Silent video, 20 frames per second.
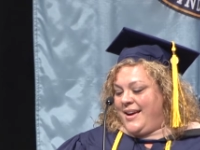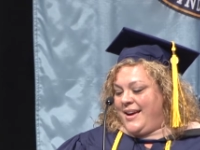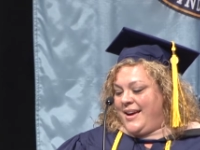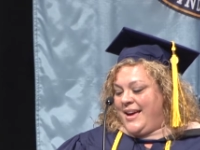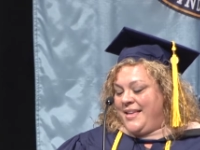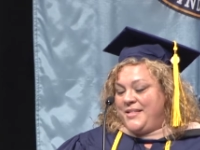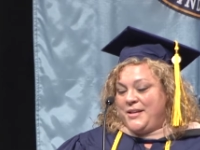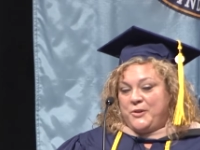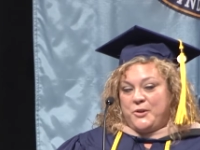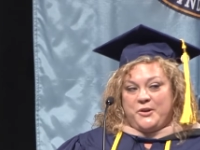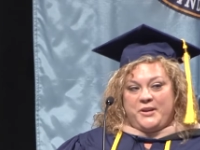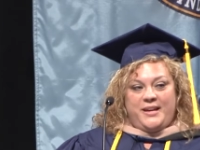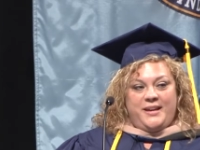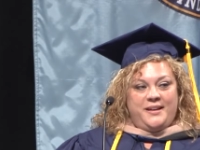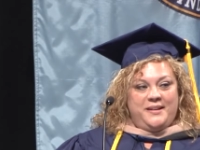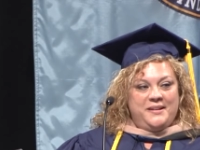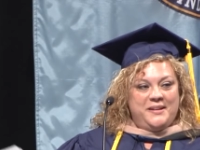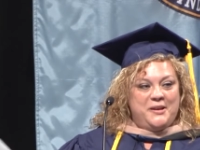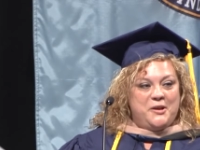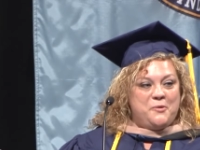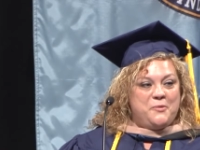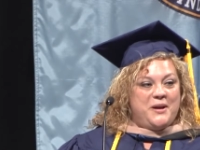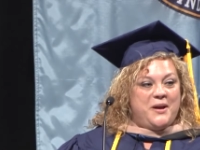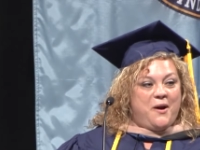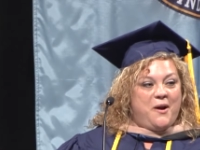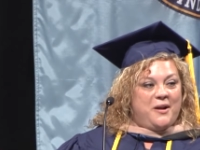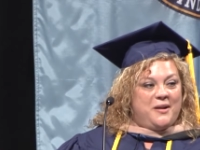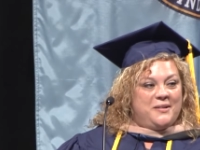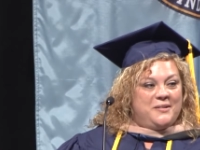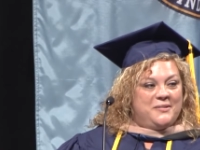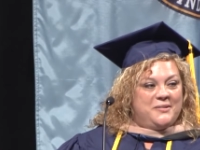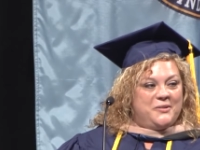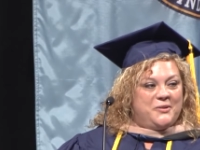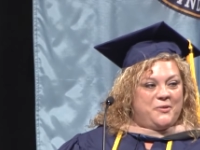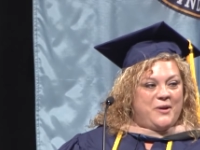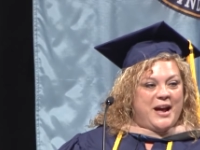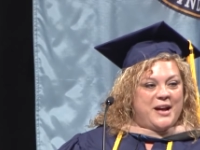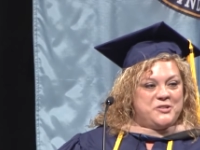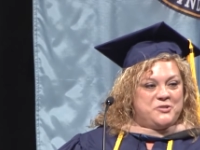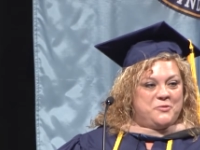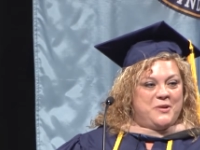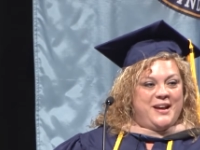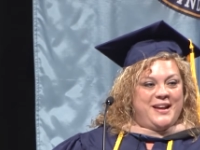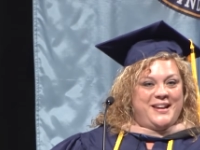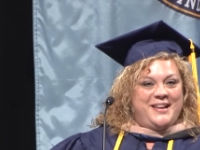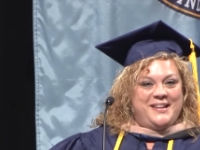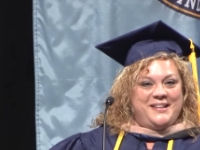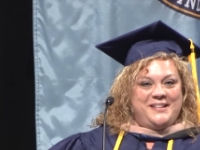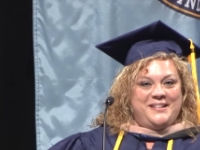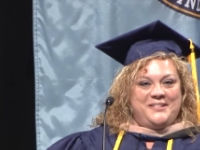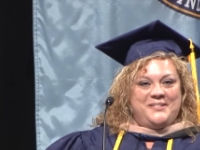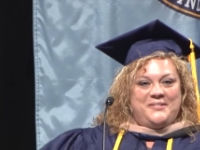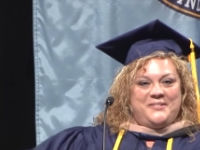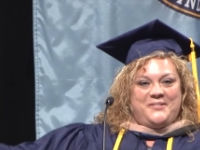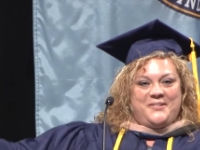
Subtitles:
And then looky, here we are, graduated.